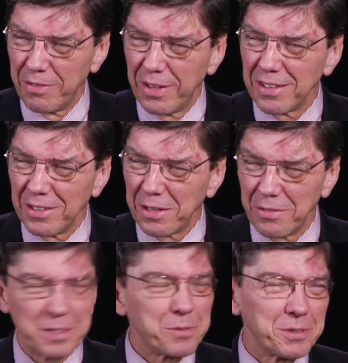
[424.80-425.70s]
I've had a lot
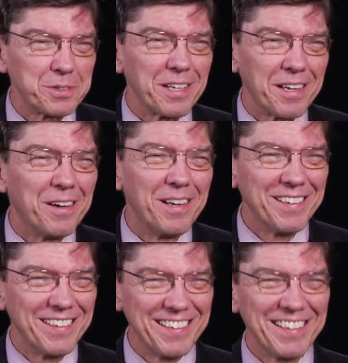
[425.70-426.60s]
of interesting
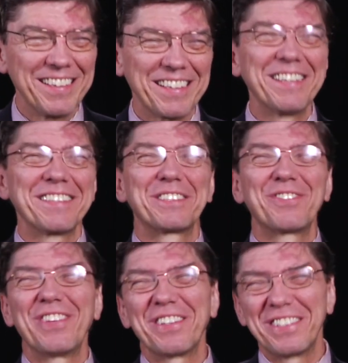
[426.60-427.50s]

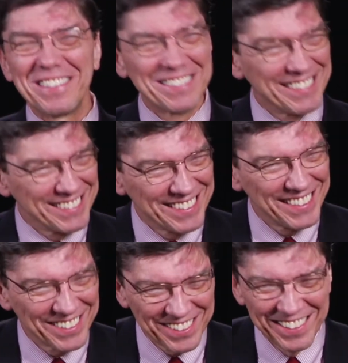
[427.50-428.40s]
experiences
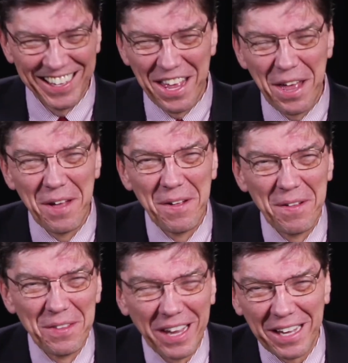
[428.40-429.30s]
here,
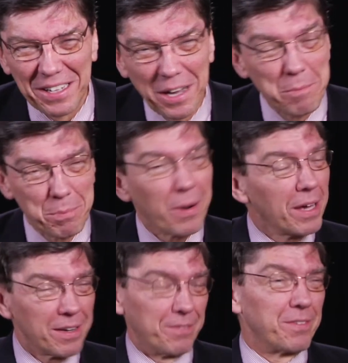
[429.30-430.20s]
and I'm
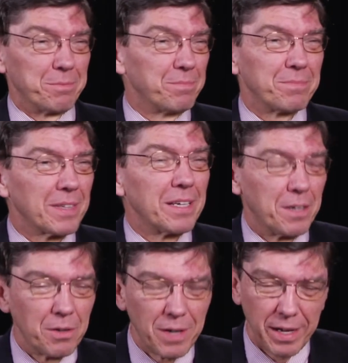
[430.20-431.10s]
proud of them.
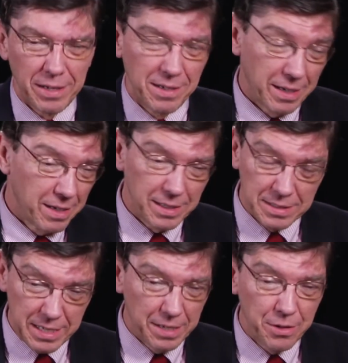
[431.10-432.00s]
I got
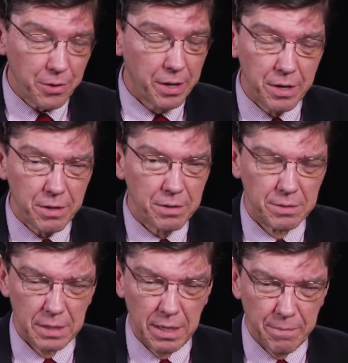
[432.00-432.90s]
tenure here
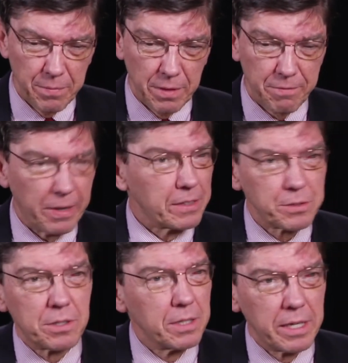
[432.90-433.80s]

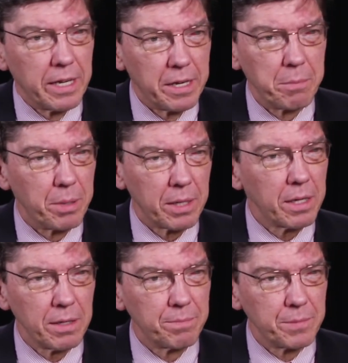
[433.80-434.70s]
faster than
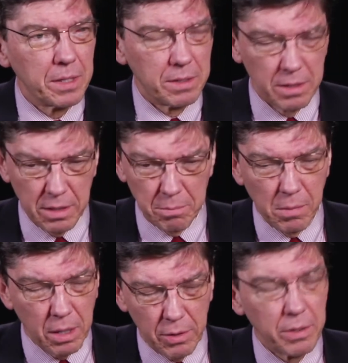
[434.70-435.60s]
anybody in the
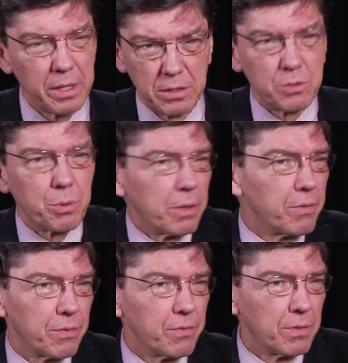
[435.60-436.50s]
modern history
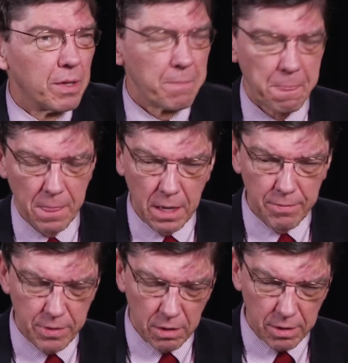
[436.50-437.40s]

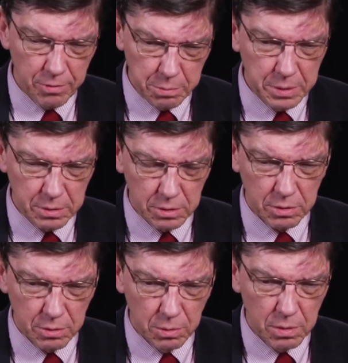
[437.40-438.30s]
of the Harvard Business
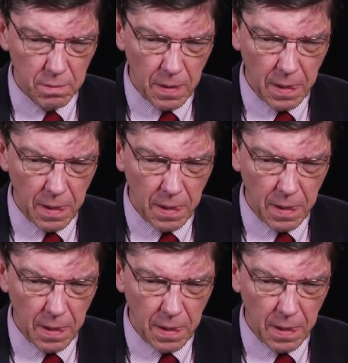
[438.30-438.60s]
School.